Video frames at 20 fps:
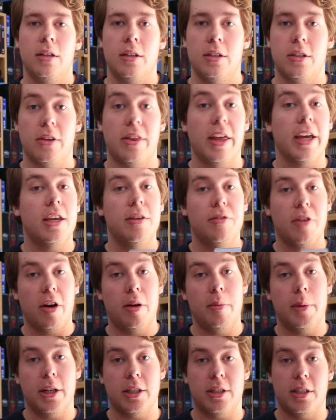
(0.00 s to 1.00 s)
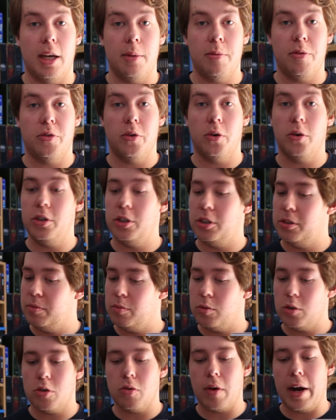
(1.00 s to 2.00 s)
So thank you very much, Saberforge.
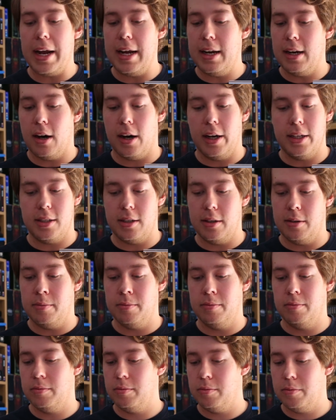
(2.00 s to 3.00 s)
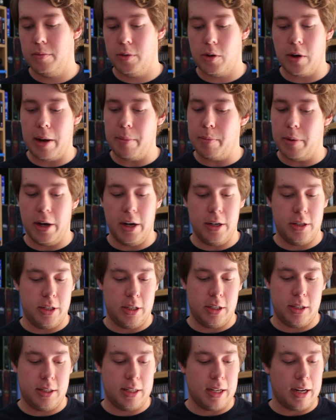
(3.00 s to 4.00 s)
Great item, great
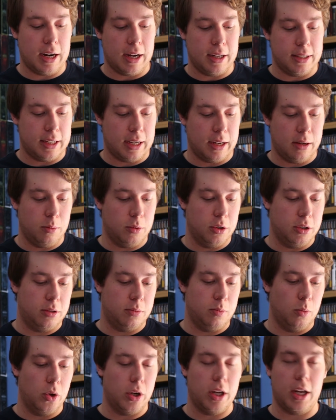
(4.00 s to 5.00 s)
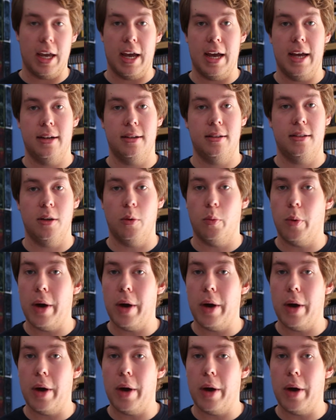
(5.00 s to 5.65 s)
purchase. 10 out of 10 would again. The